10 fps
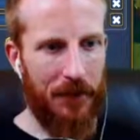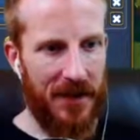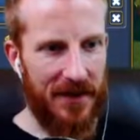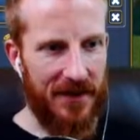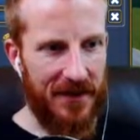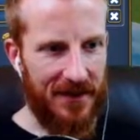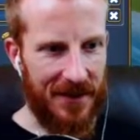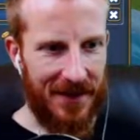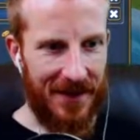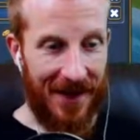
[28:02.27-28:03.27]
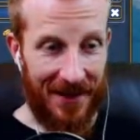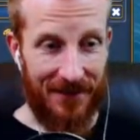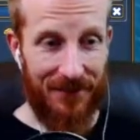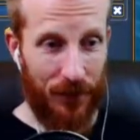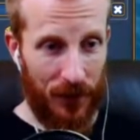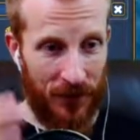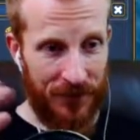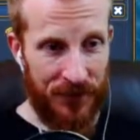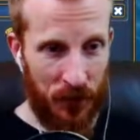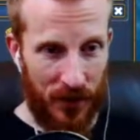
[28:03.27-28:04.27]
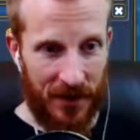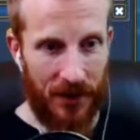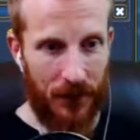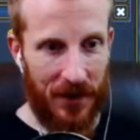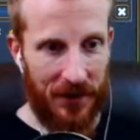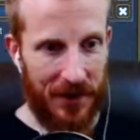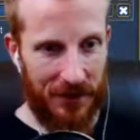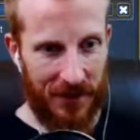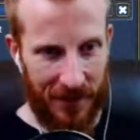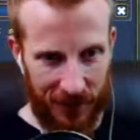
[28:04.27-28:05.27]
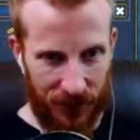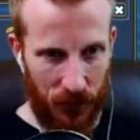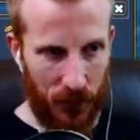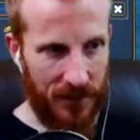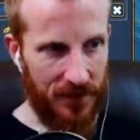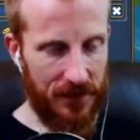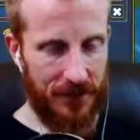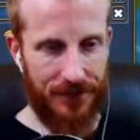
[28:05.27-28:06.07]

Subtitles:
big these can get. They're obviously working around the outside of this forest.